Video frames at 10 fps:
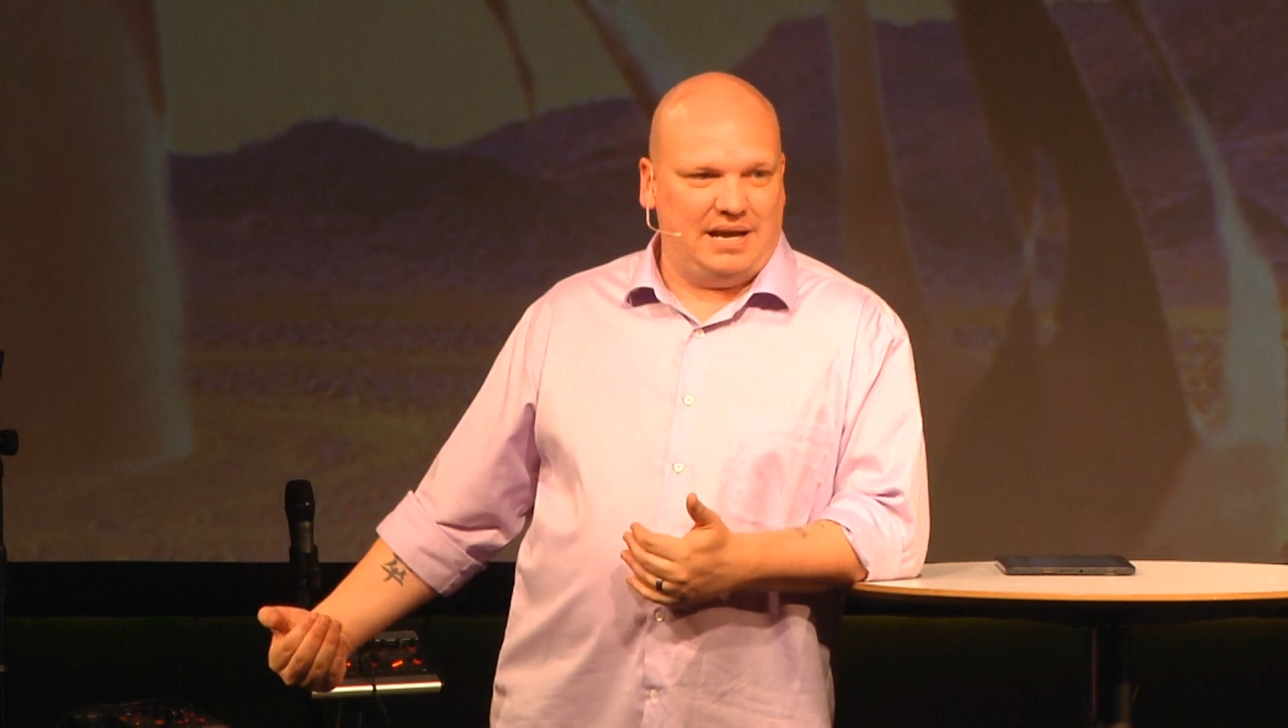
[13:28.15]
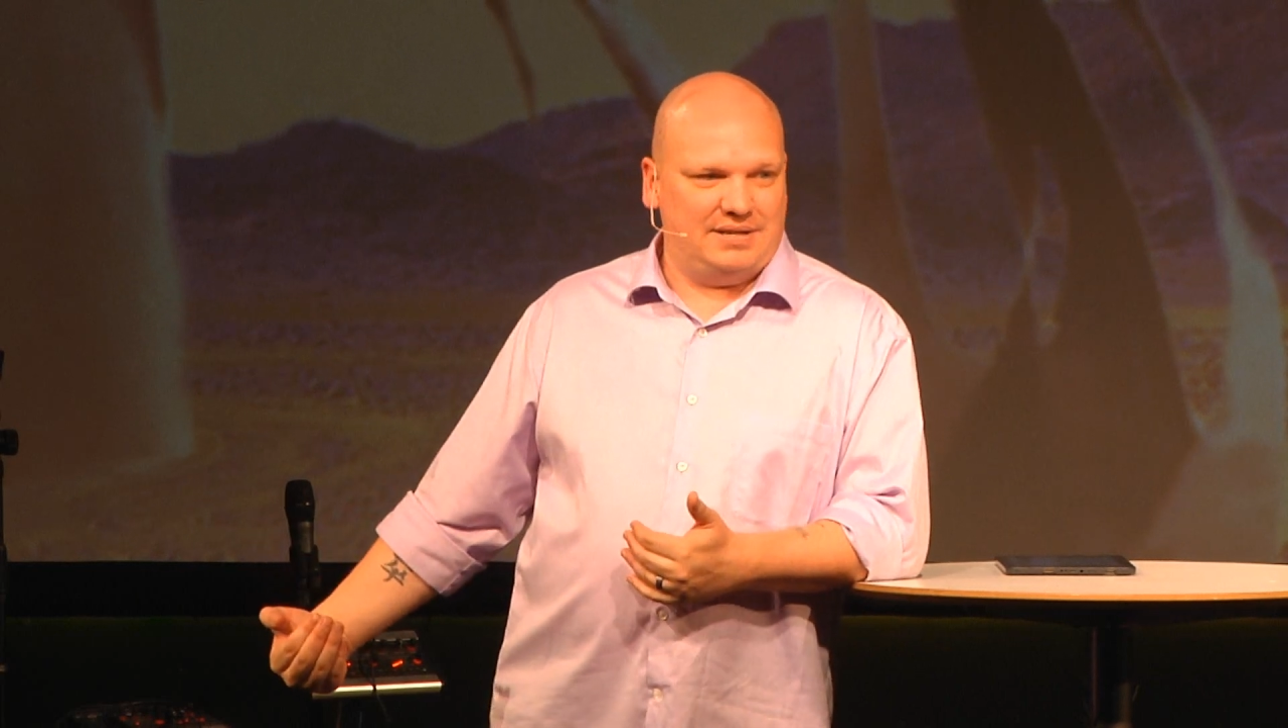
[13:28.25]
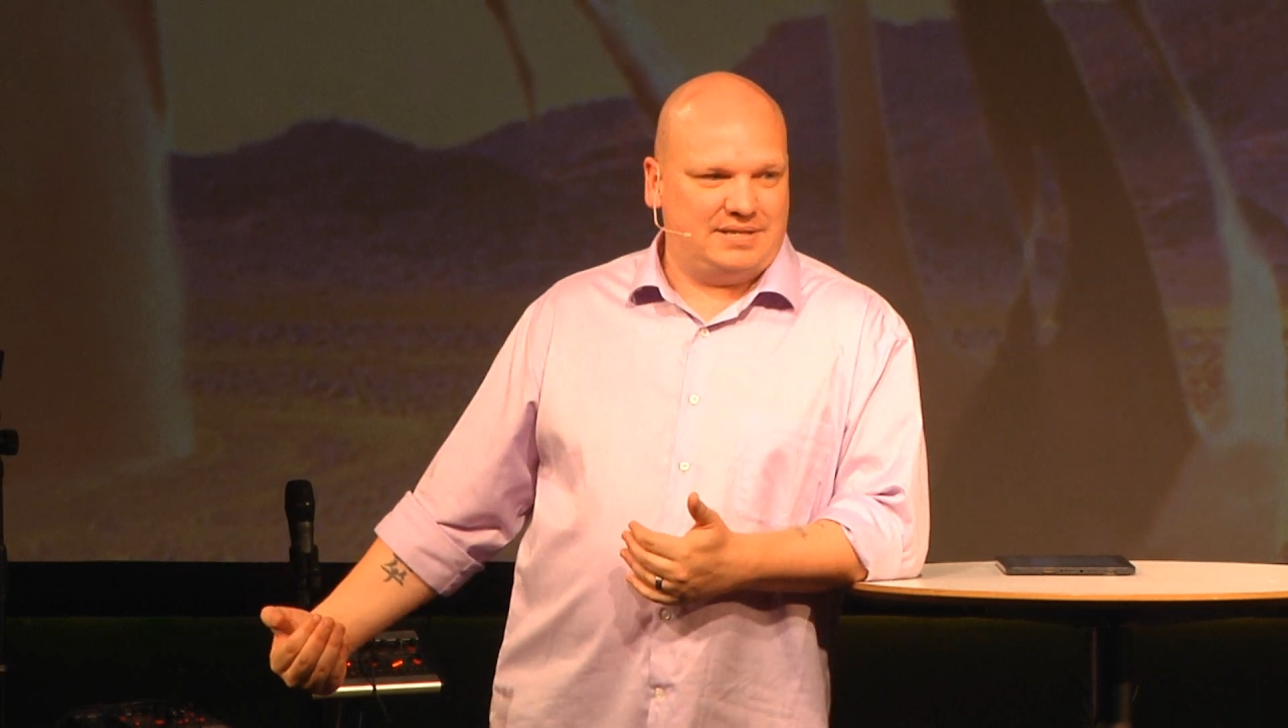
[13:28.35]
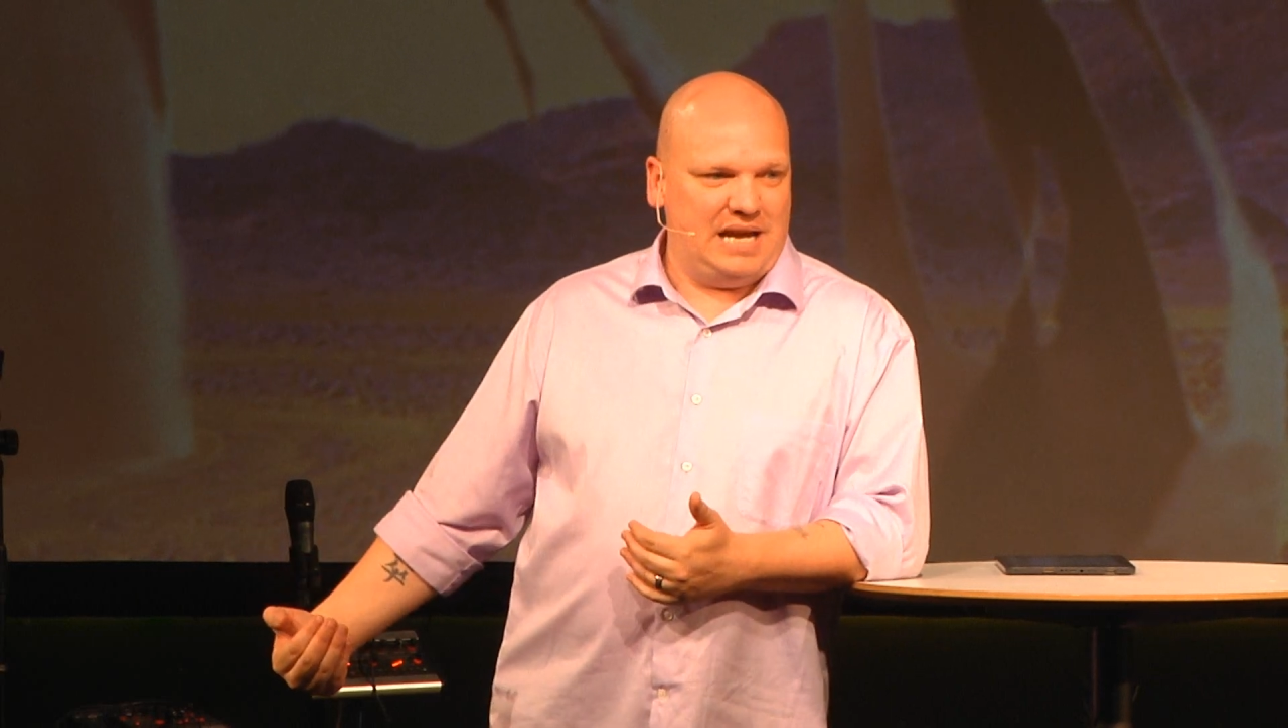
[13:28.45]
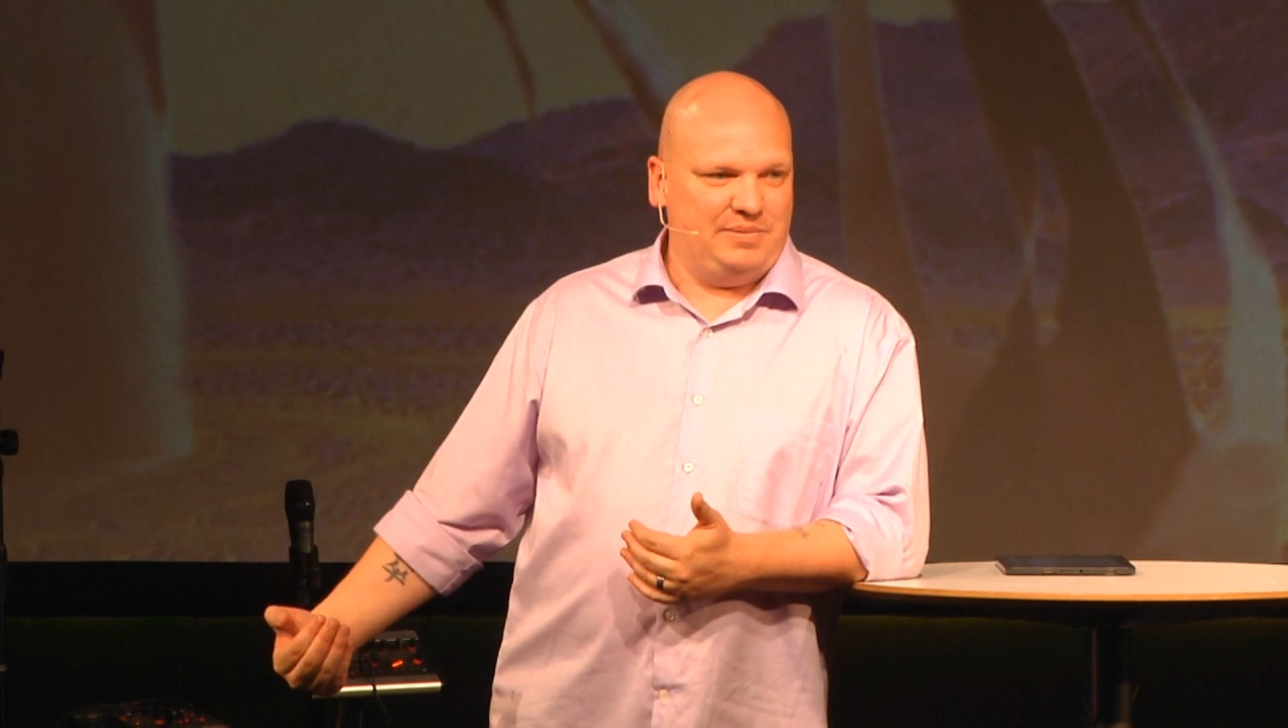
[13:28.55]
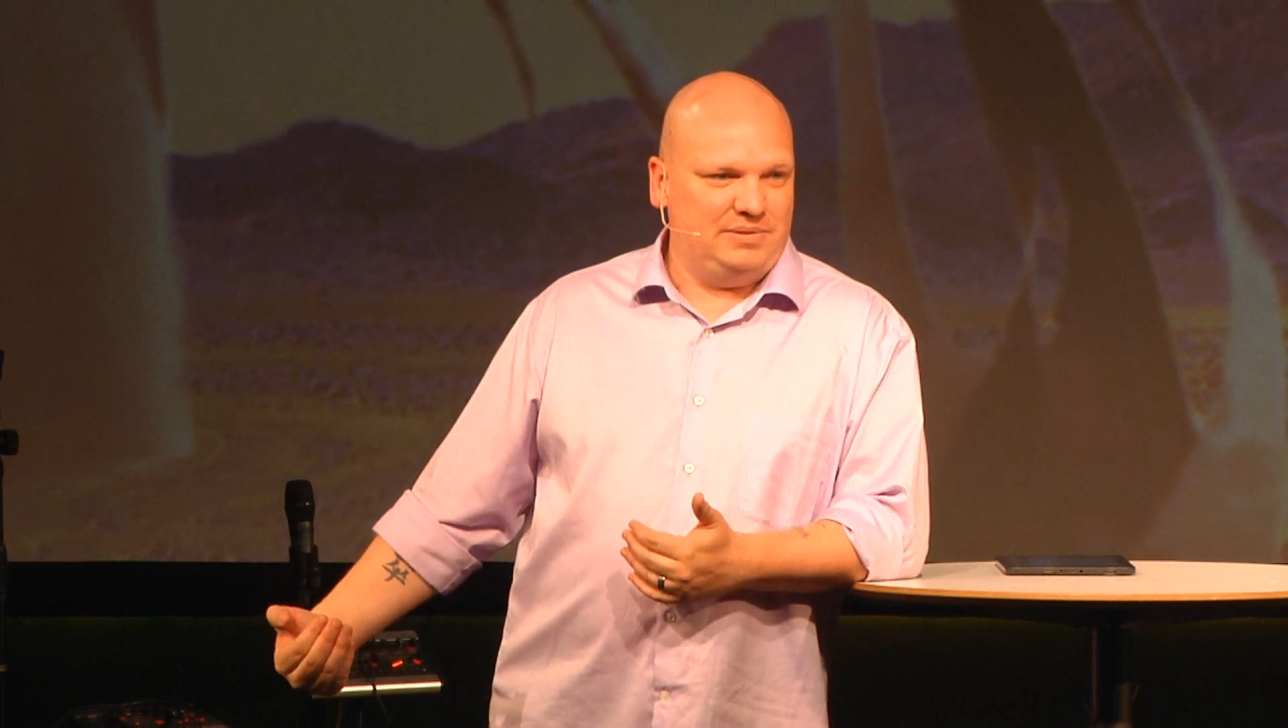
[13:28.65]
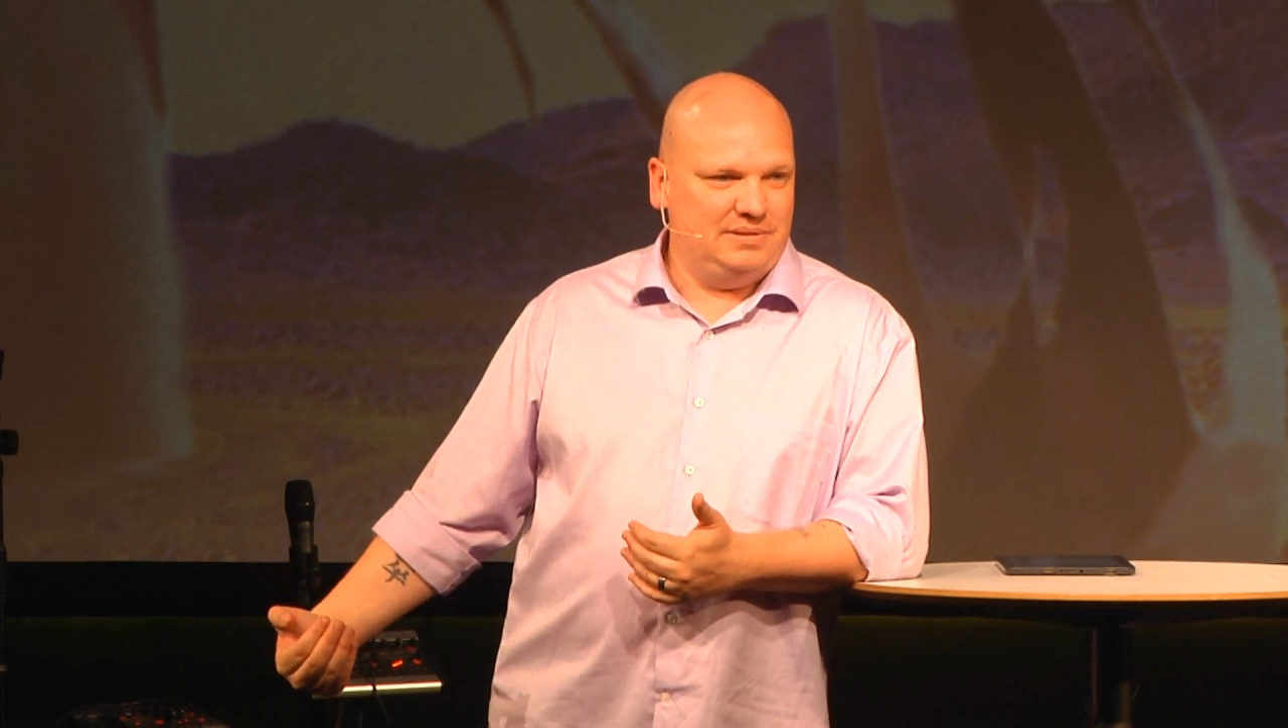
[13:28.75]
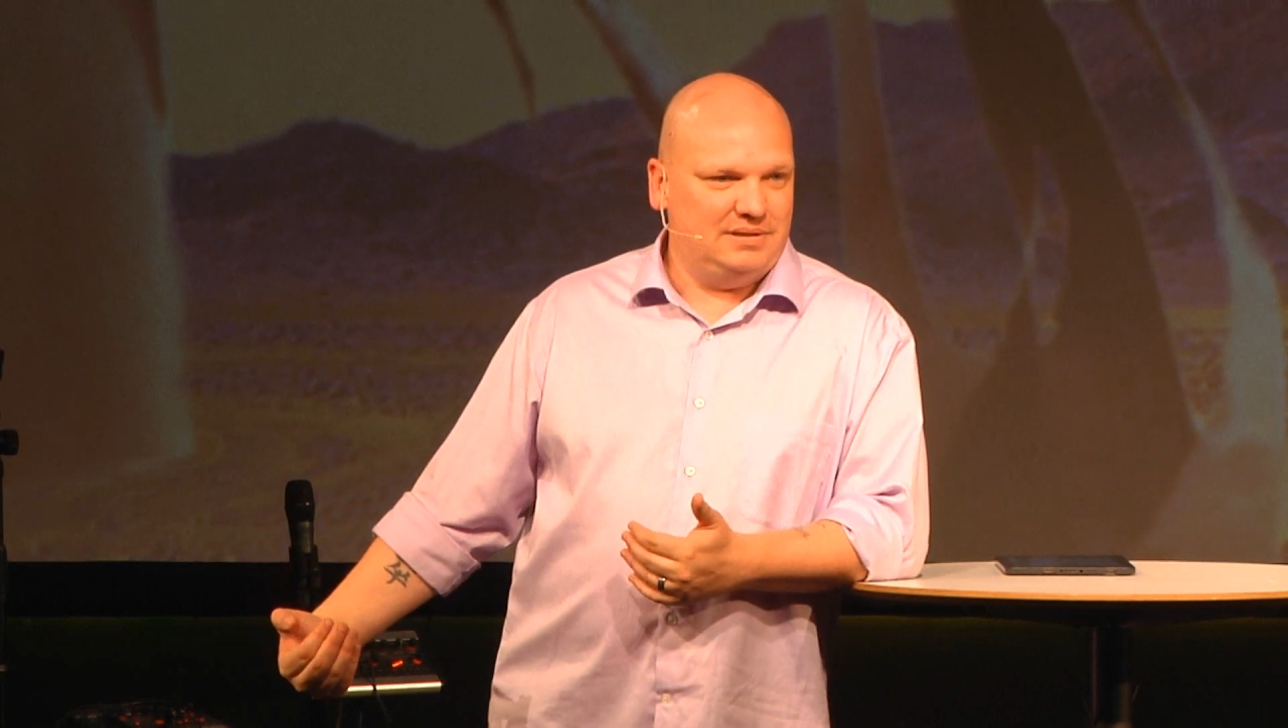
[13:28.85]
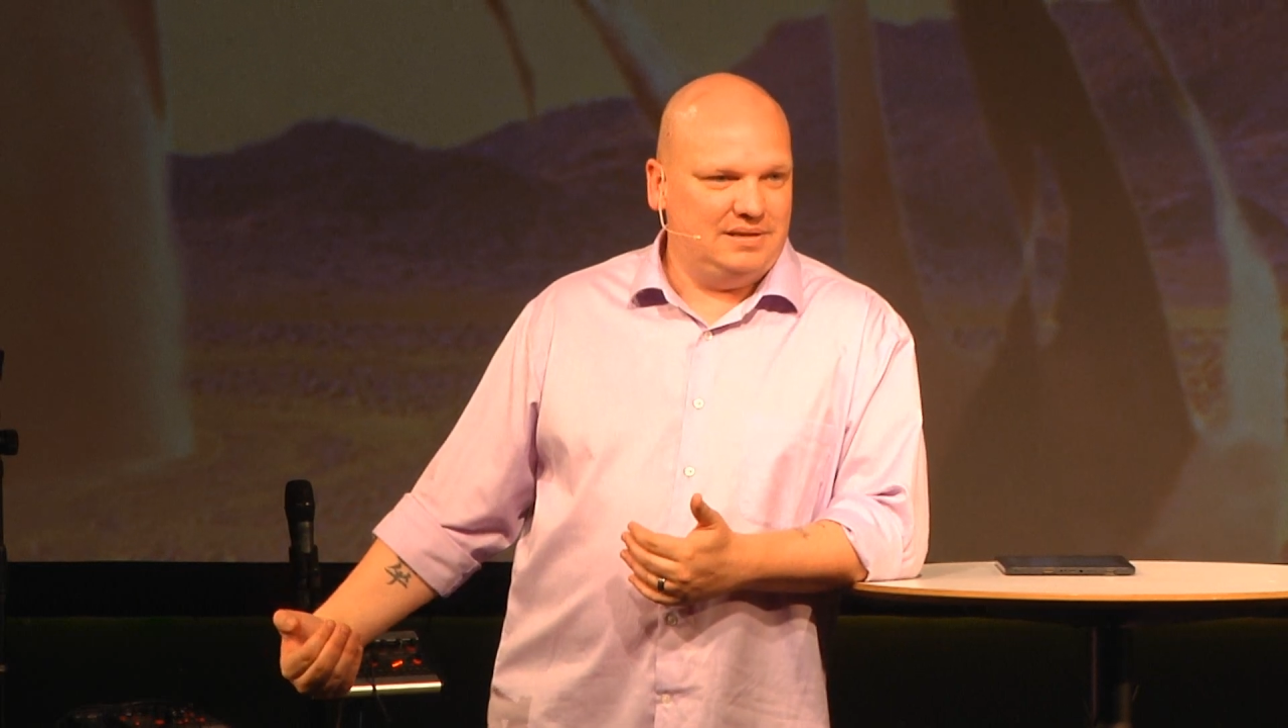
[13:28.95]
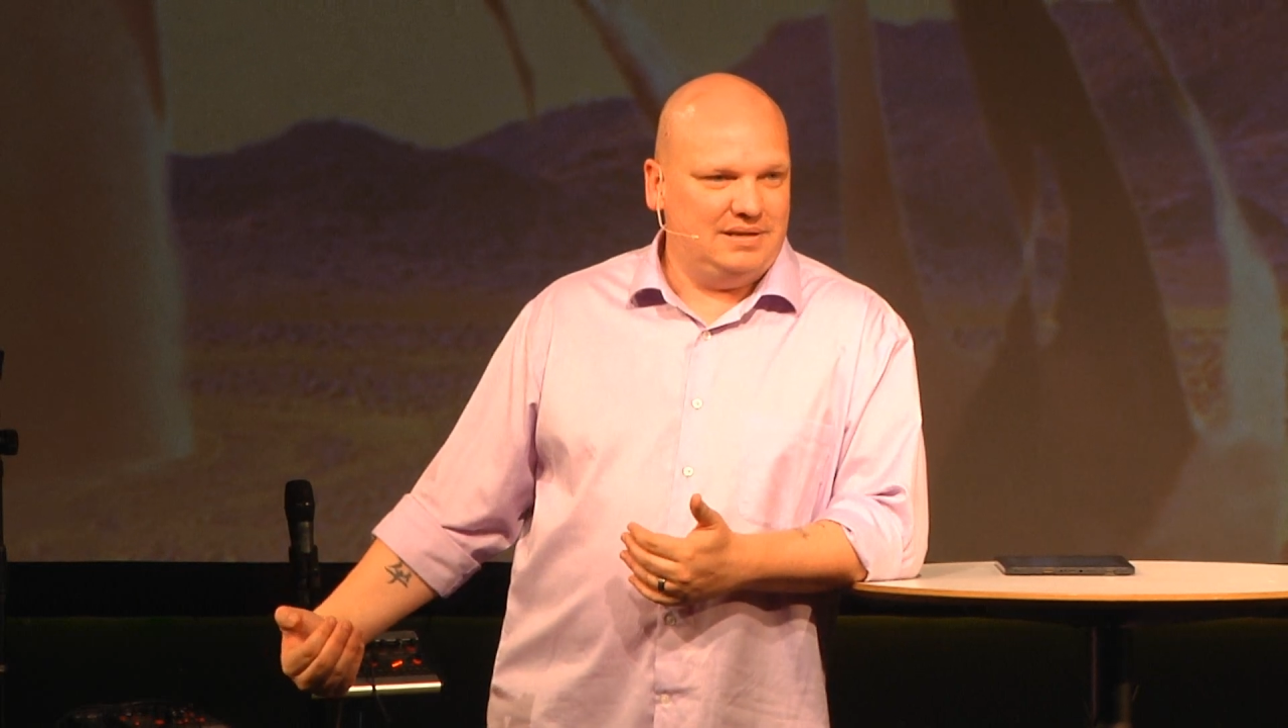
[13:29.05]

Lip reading: at his table